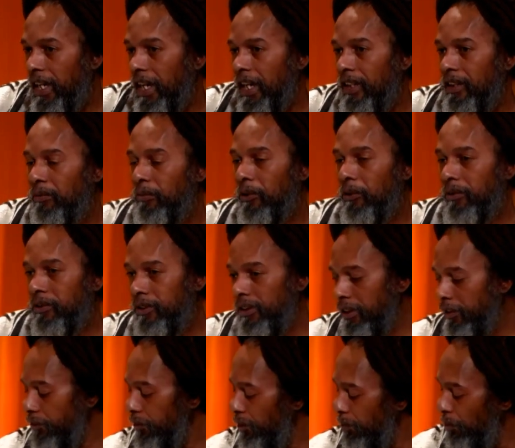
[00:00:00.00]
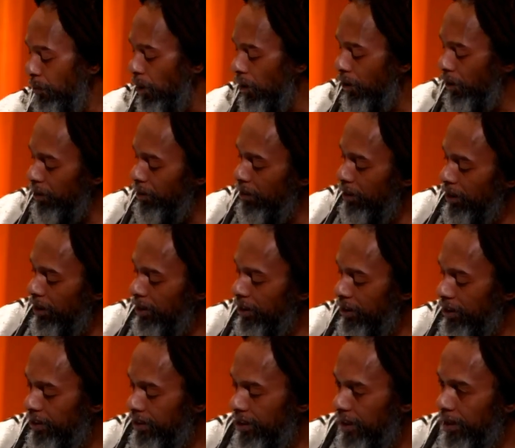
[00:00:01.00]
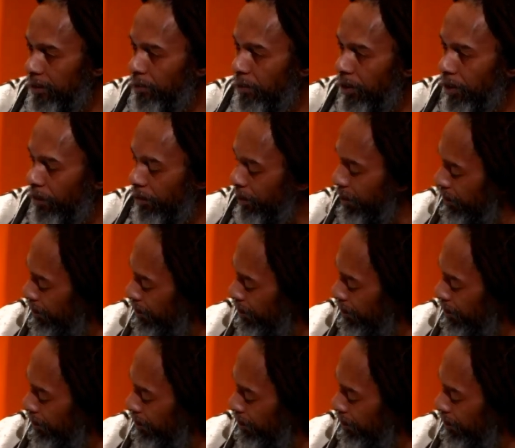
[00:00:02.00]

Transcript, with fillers: animals if you're born in this time period.